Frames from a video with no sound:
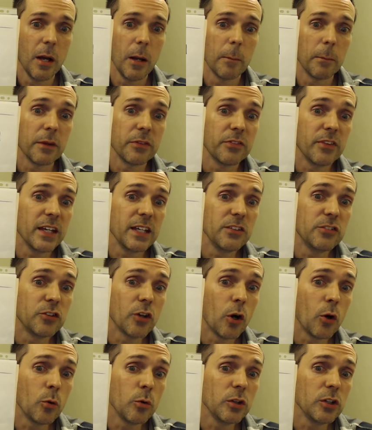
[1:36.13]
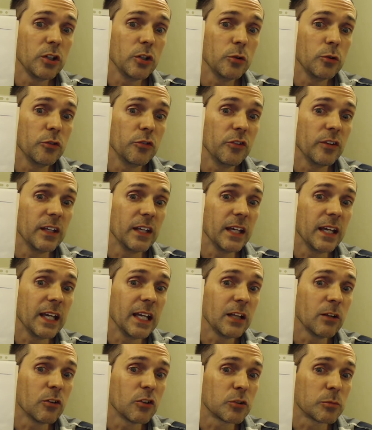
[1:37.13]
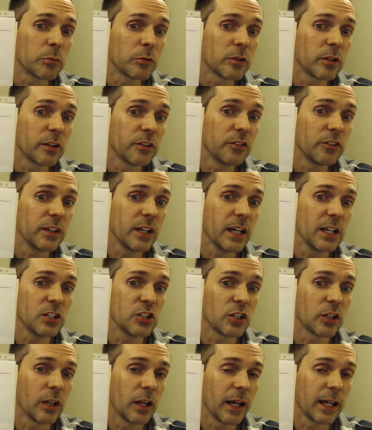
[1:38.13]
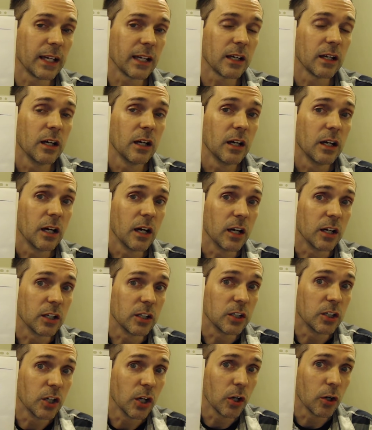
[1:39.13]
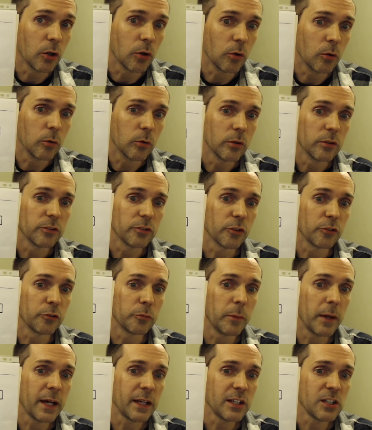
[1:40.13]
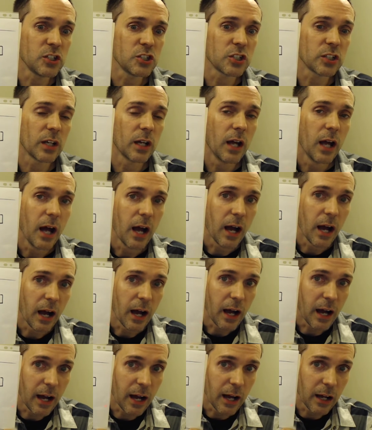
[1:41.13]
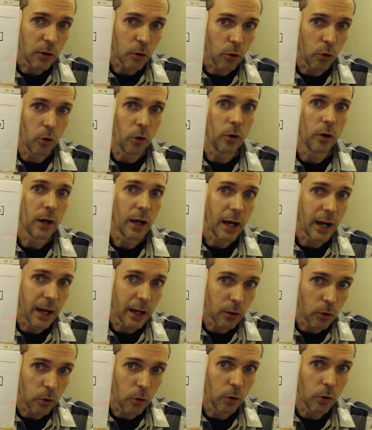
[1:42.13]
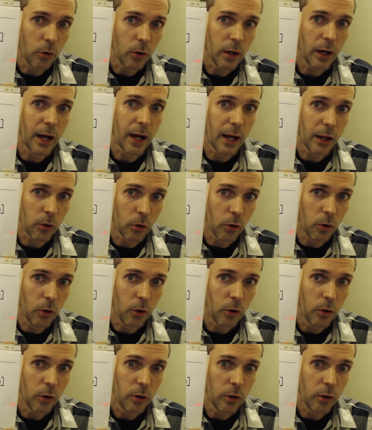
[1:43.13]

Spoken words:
But they don't use the English pronunciation like a go. So Spanish, hago, hago, hago.